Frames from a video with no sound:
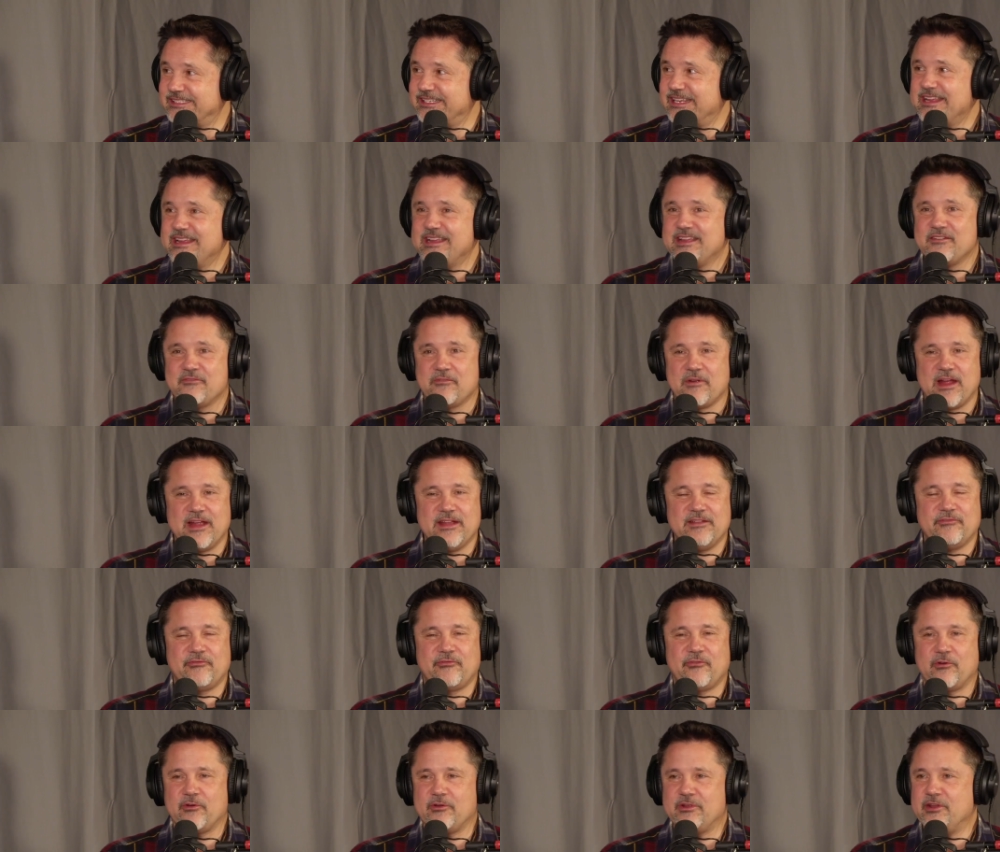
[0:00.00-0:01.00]
yeah. Yeah, yeah. right?
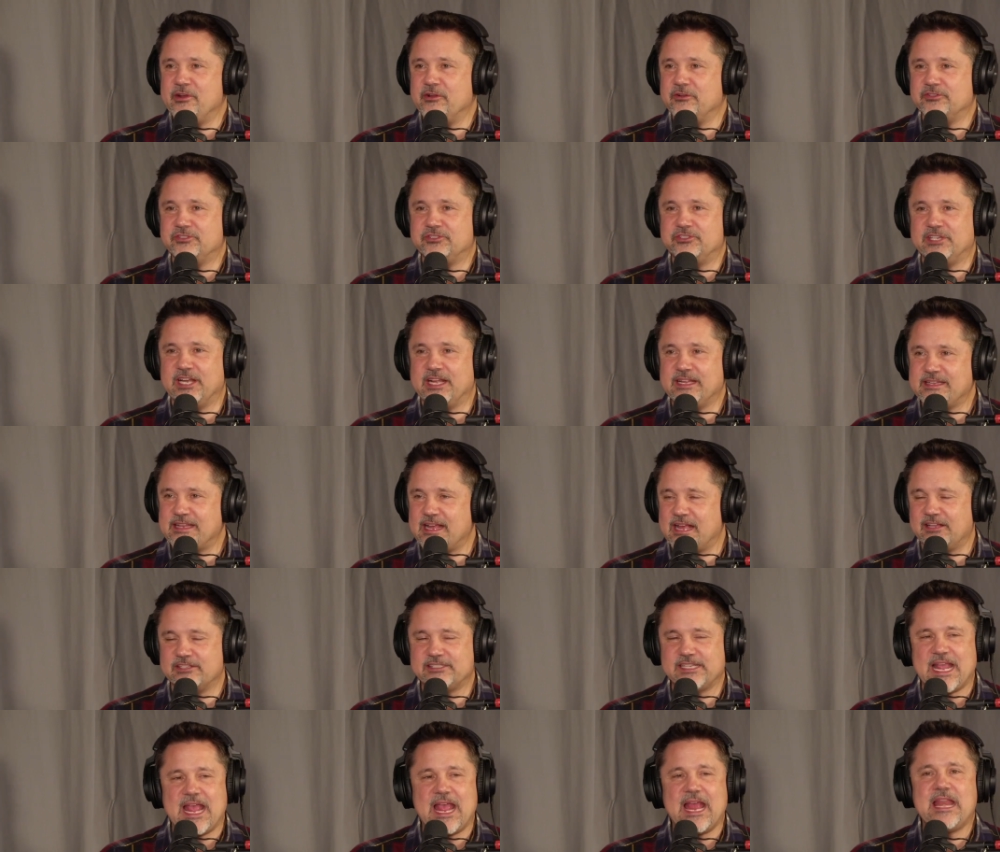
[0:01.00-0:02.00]
For you know
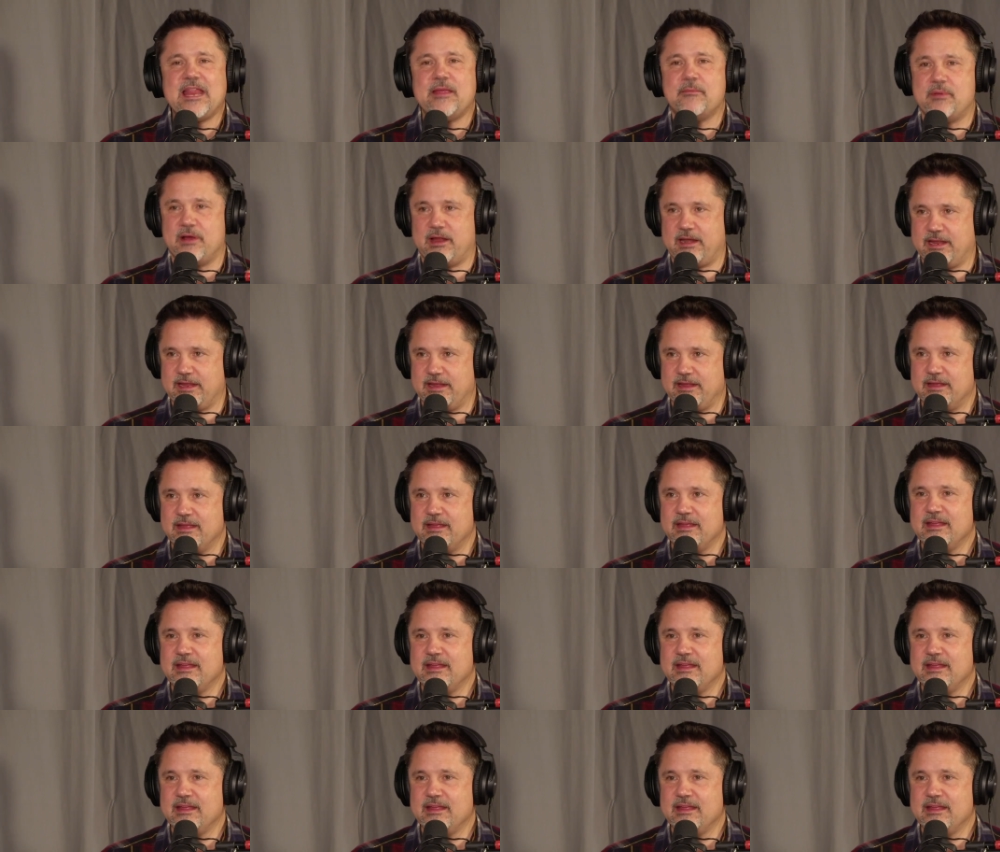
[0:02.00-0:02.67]
Gentiles, anybody.